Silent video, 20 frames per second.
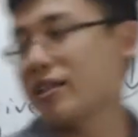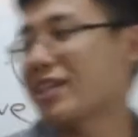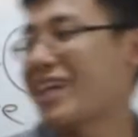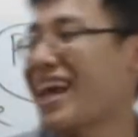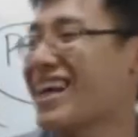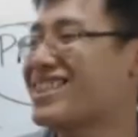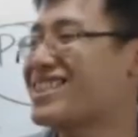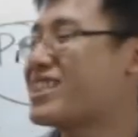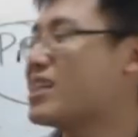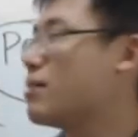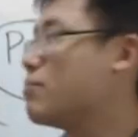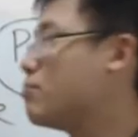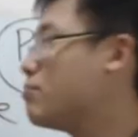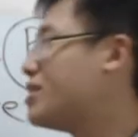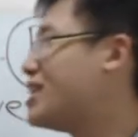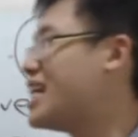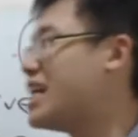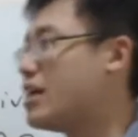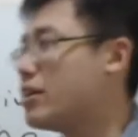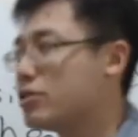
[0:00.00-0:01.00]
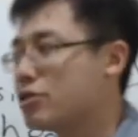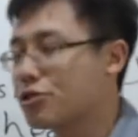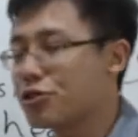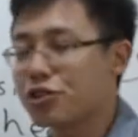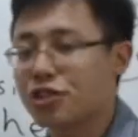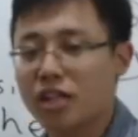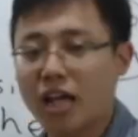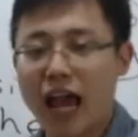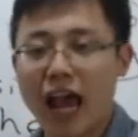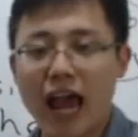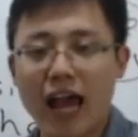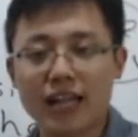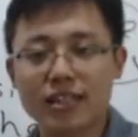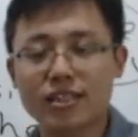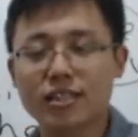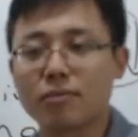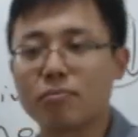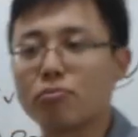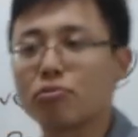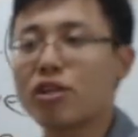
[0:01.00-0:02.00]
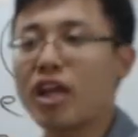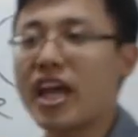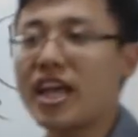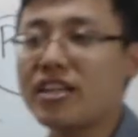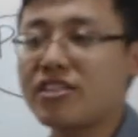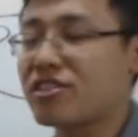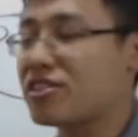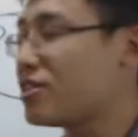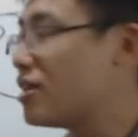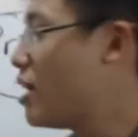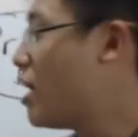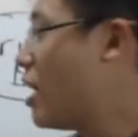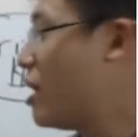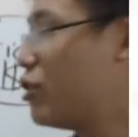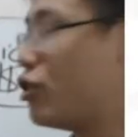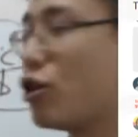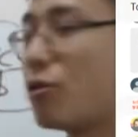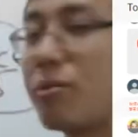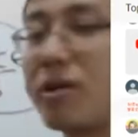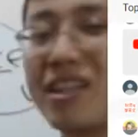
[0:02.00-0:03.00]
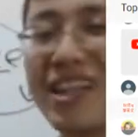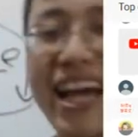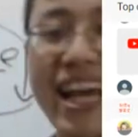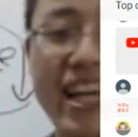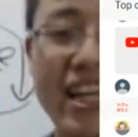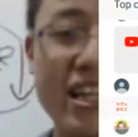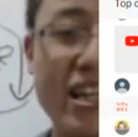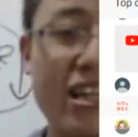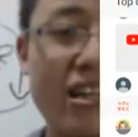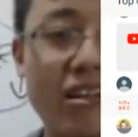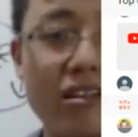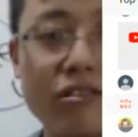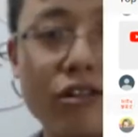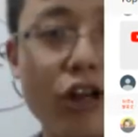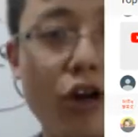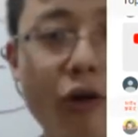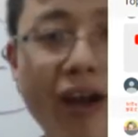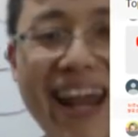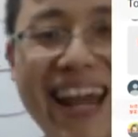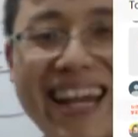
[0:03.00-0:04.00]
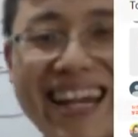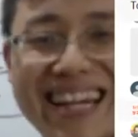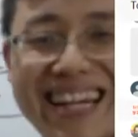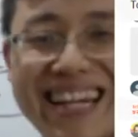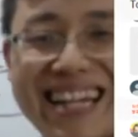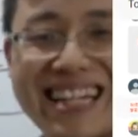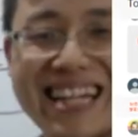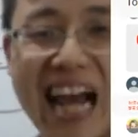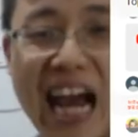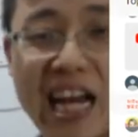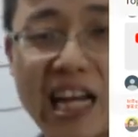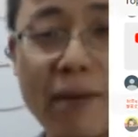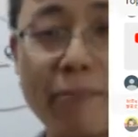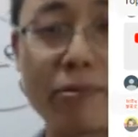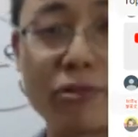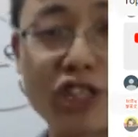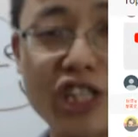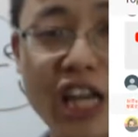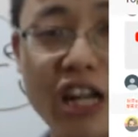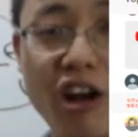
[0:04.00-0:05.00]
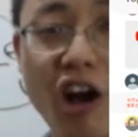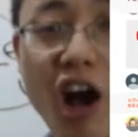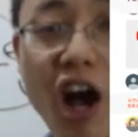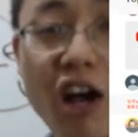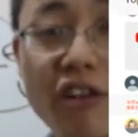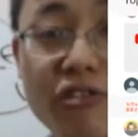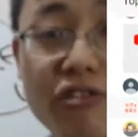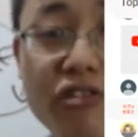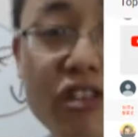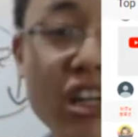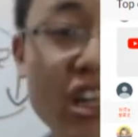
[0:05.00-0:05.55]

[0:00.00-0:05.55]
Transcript: get some deals at some place. They'll be like, 80, 90% off.